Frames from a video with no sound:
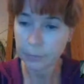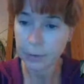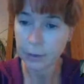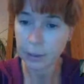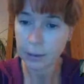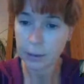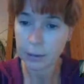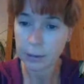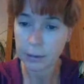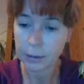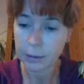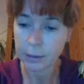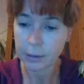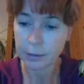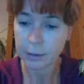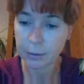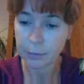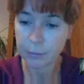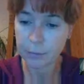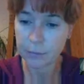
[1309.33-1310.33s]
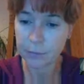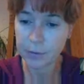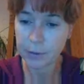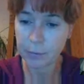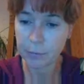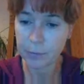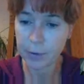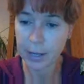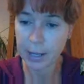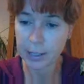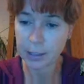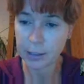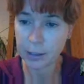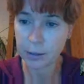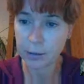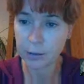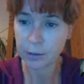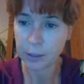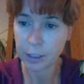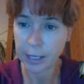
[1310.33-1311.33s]
So don't forget to
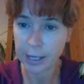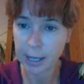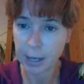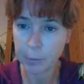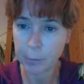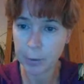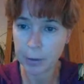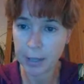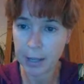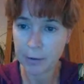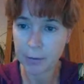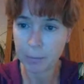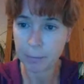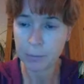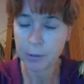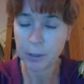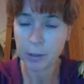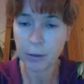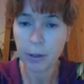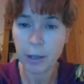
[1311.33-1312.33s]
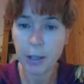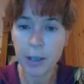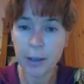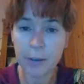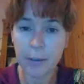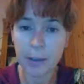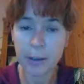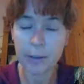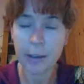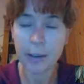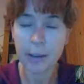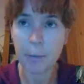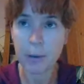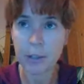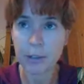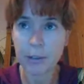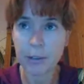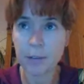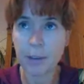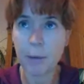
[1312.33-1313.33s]
check out what they're up to.
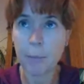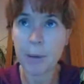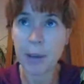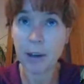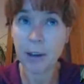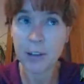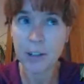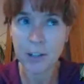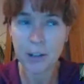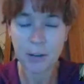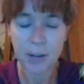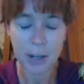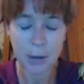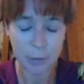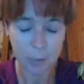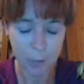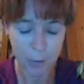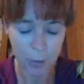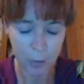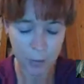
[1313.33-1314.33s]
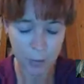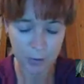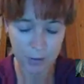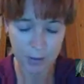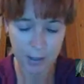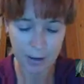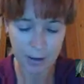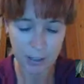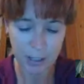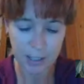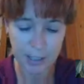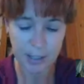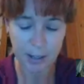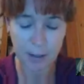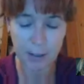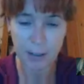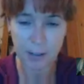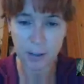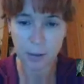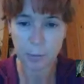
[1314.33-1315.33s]
They're behind you now, of course. They're just
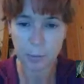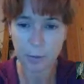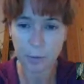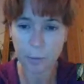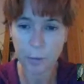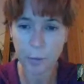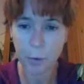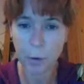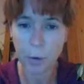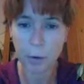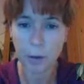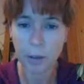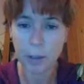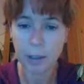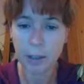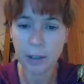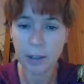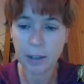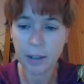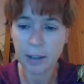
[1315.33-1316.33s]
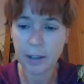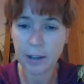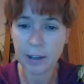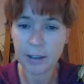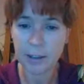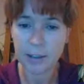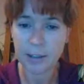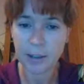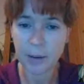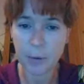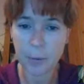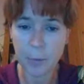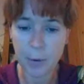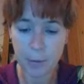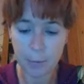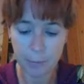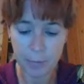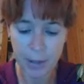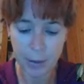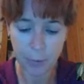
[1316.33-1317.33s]
starting topic 4,
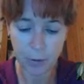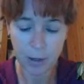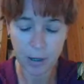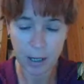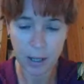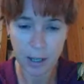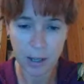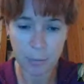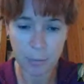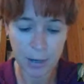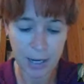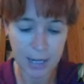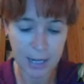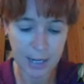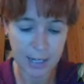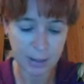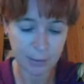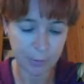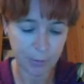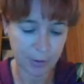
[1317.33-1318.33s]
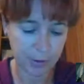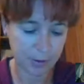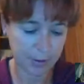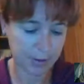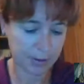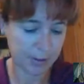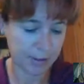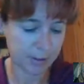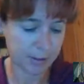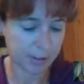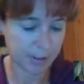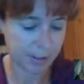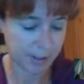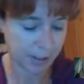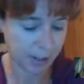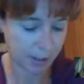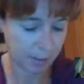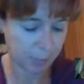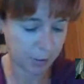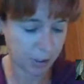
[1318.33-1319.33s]
so they're on a completely different
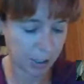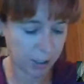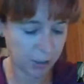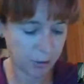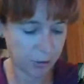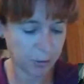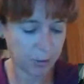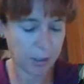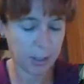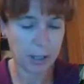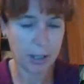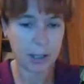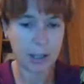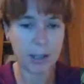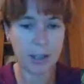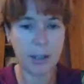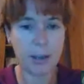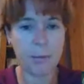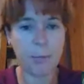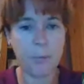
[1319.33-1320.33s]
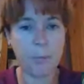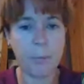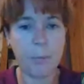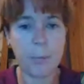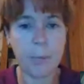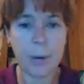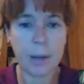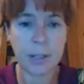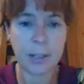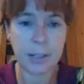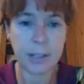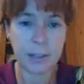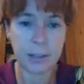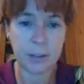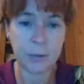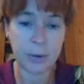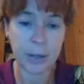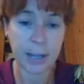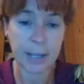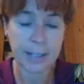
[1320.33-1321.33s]
time schedule, but doing
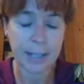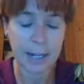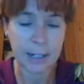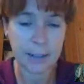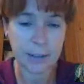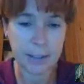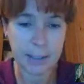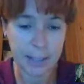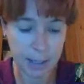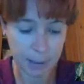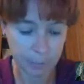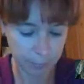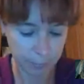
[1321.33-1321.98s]
exactly the same